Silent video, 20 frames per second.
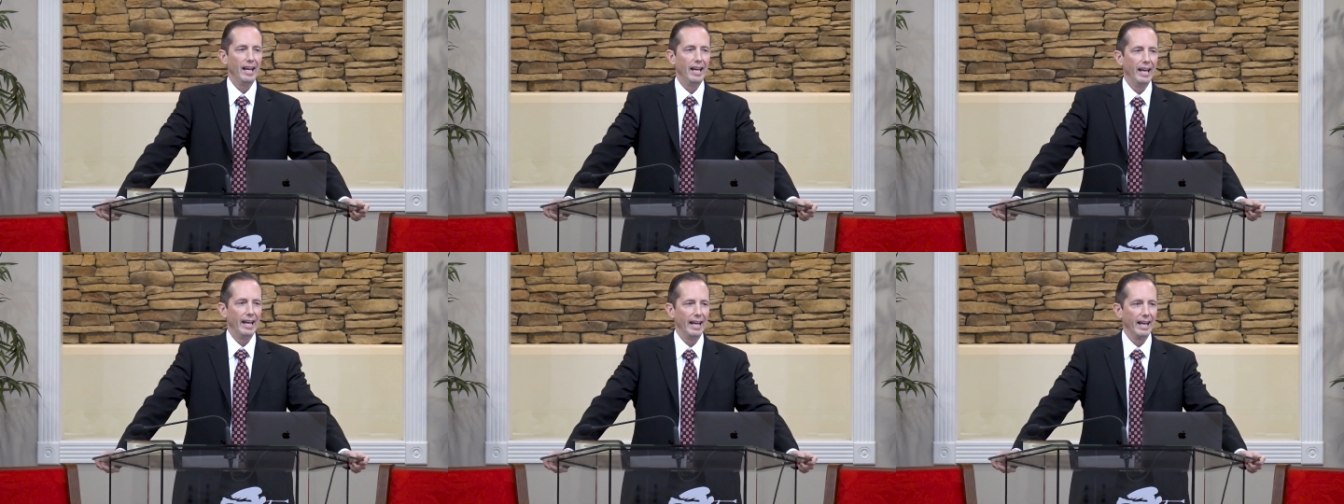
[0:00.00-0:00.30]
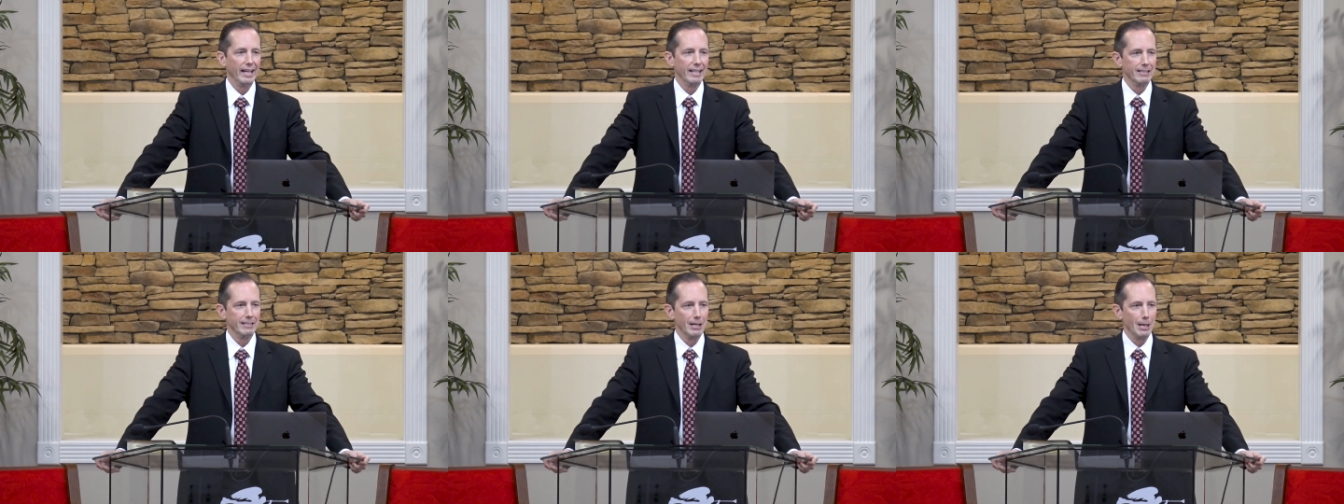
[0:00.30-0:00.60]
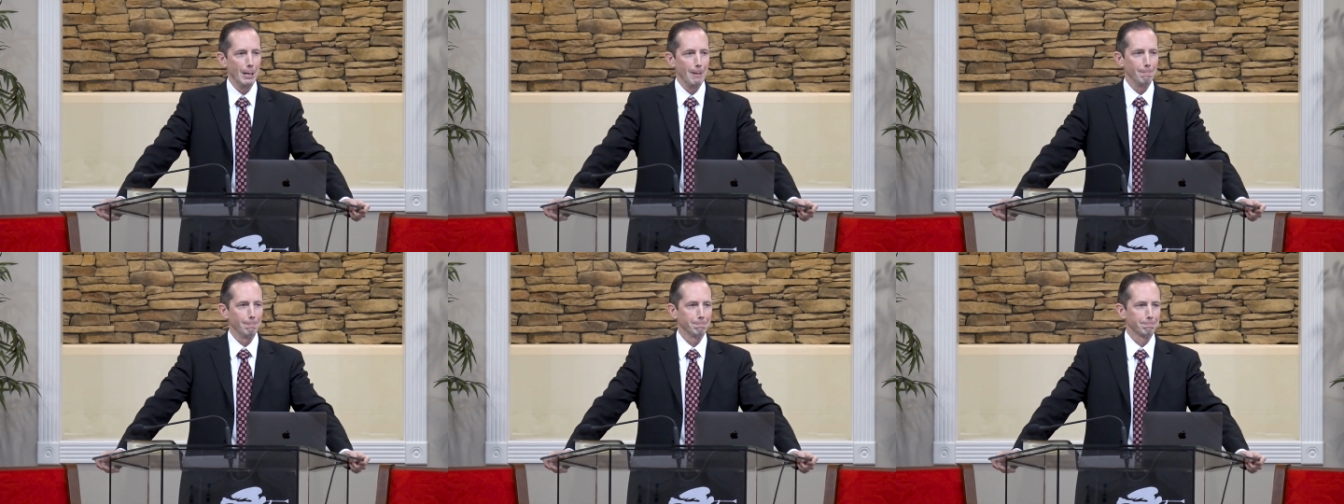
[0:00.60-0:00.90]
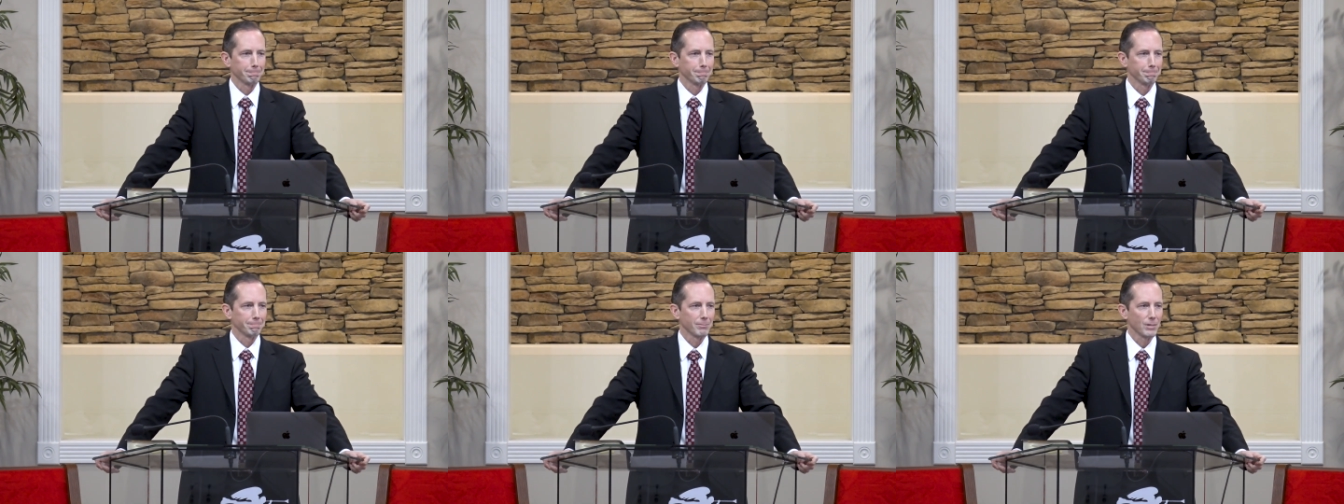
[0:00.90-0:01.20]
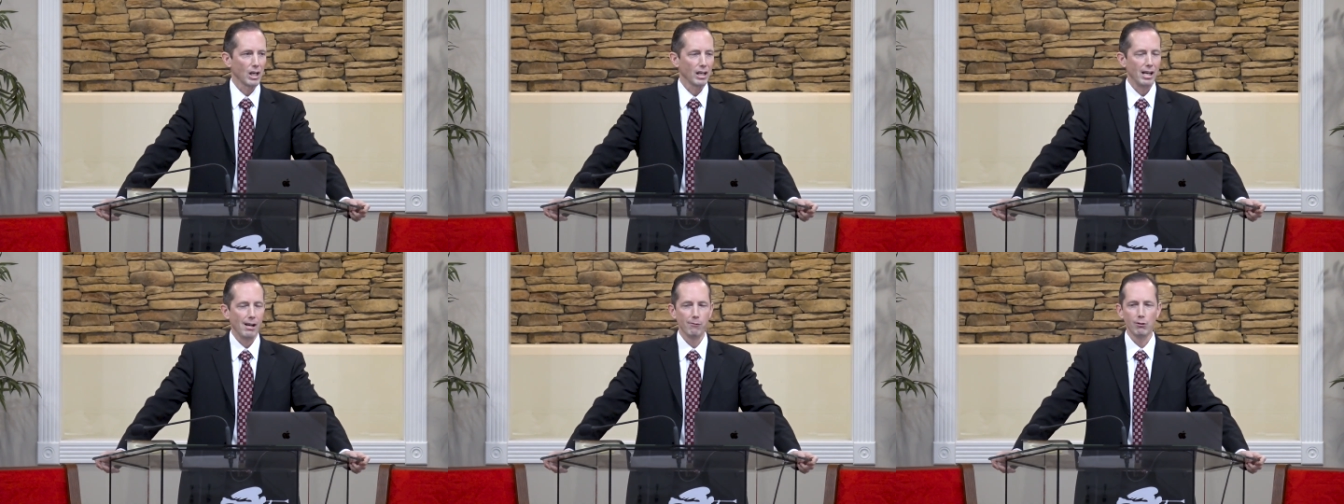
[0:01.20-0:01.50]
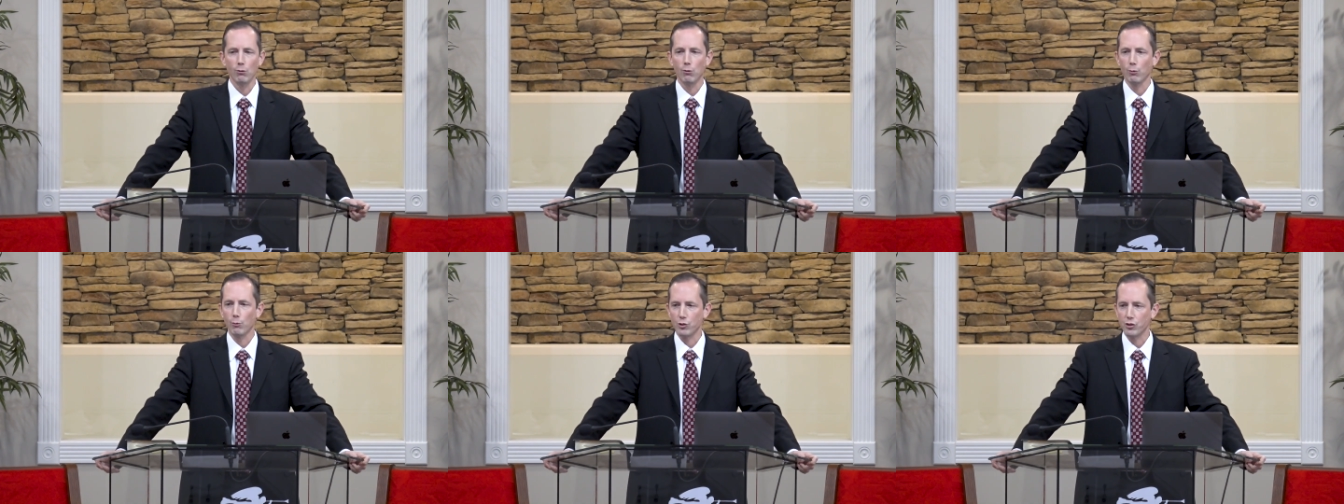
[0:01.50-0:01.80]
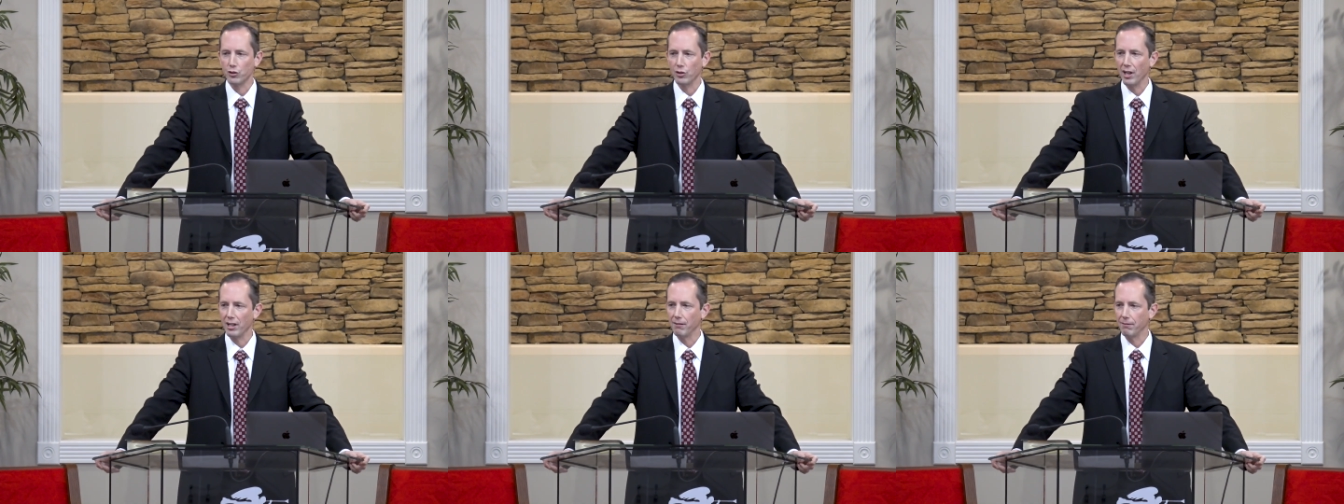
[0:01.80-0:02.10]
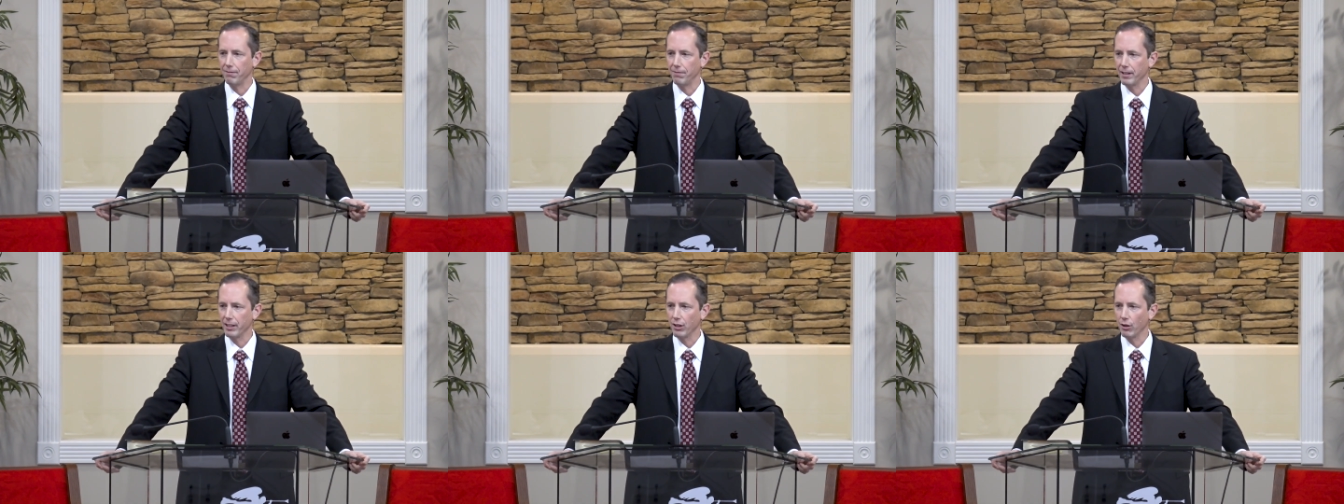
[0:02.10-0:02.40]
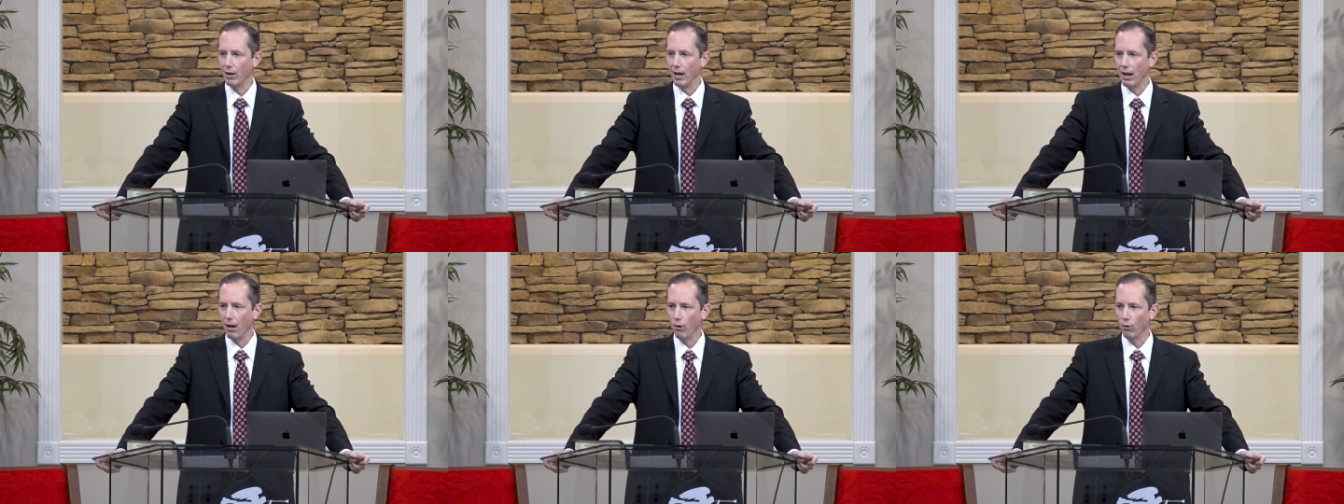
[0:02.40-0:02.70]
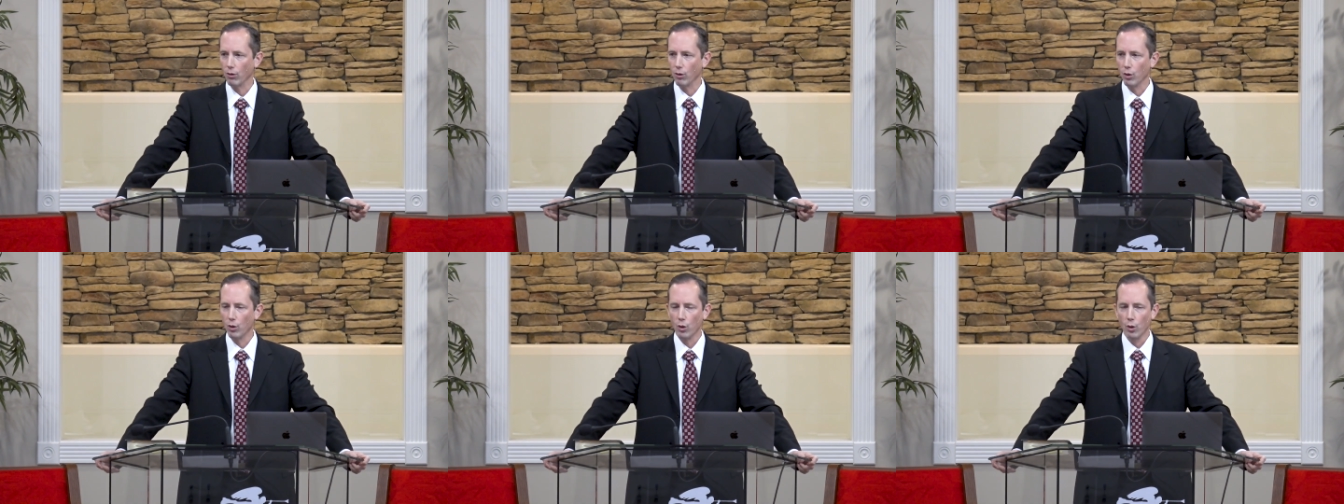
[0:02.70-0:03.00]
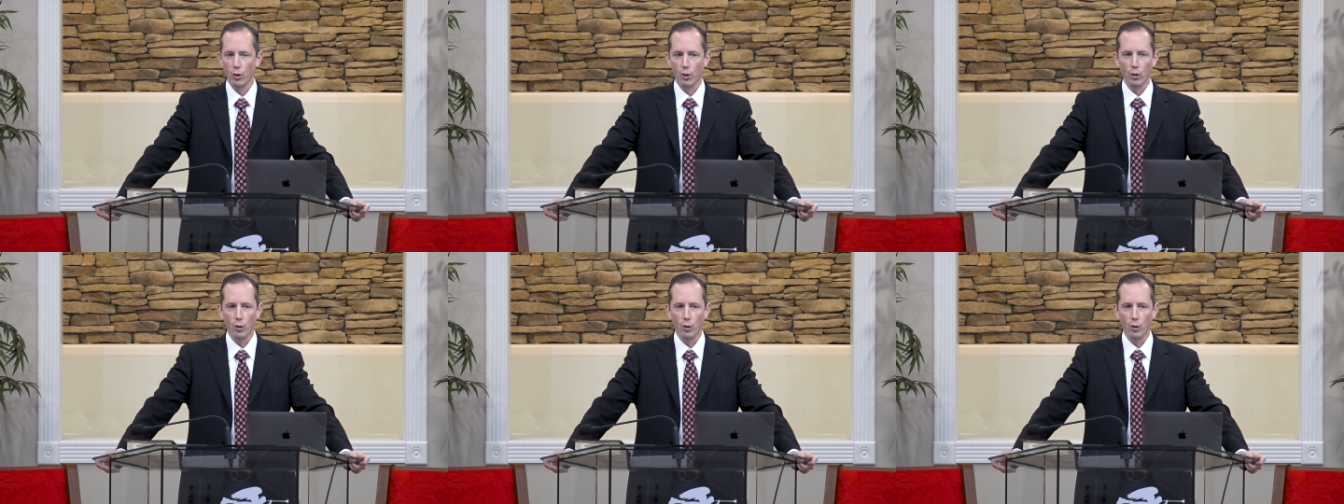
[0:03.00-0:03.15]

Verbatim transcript: And everyone was trying to figure out